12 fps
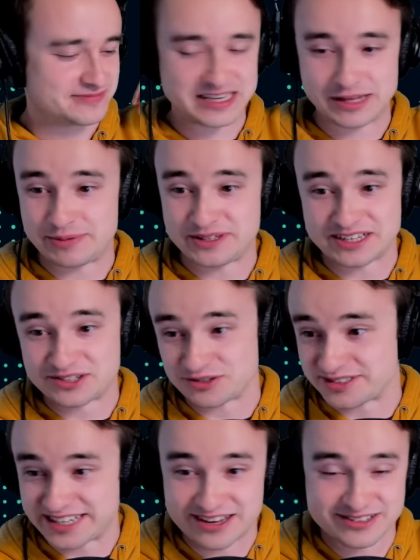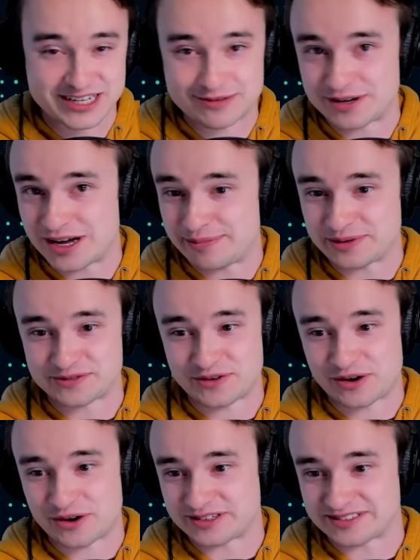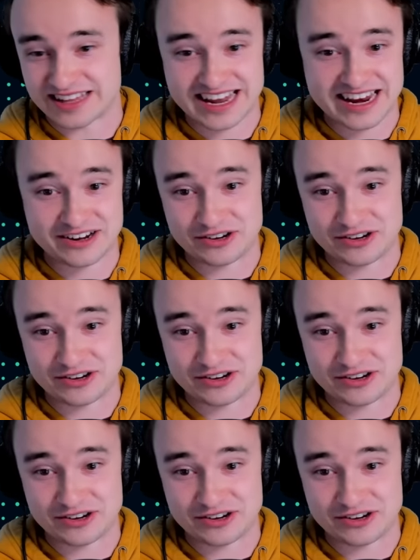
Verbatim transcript: any potential sales coming up as far as land?